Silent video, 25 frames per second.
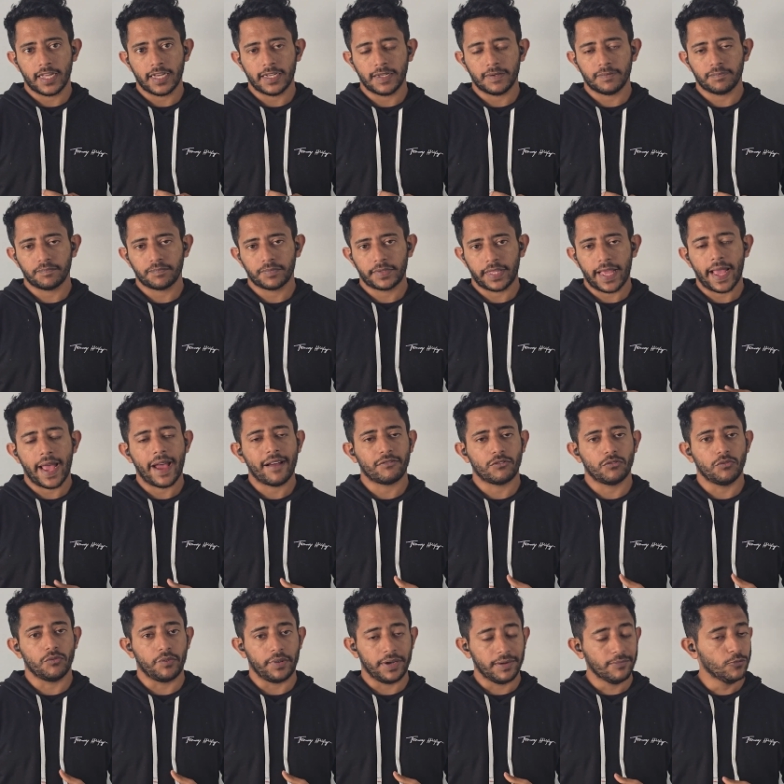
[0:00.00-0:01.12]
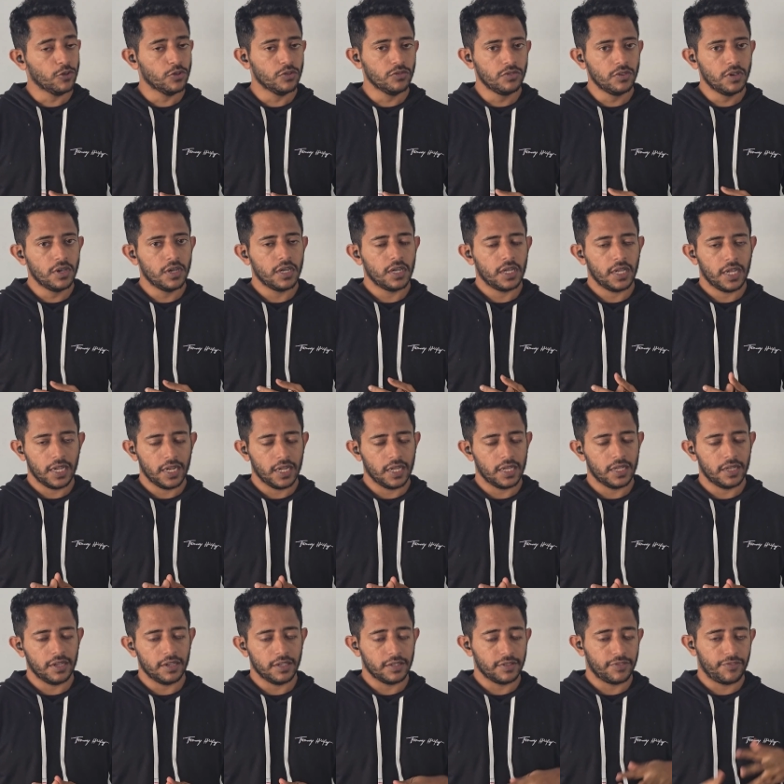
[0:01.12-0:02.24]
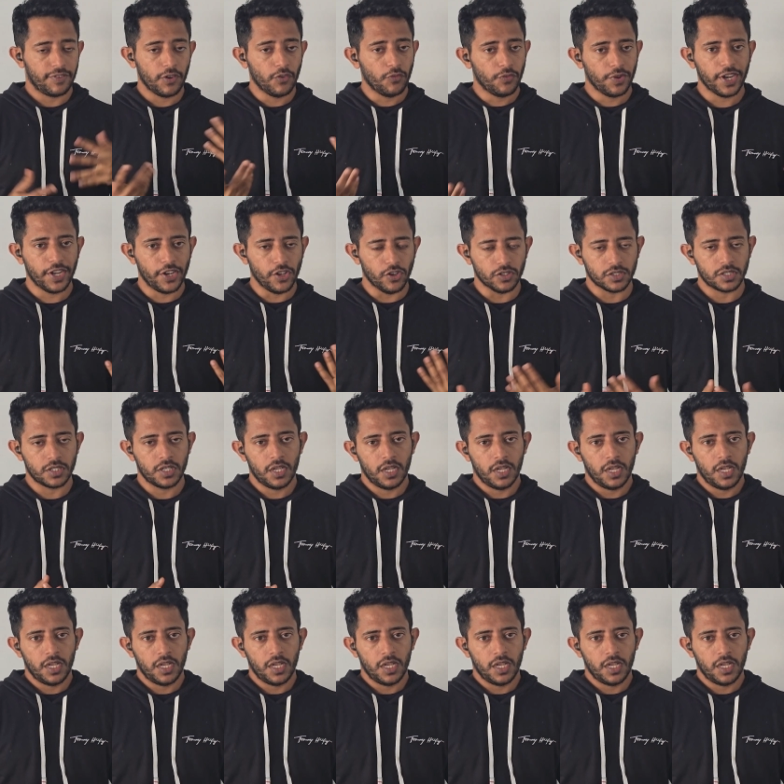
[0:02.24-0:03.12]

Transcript: um, they have to remove a uh, few videos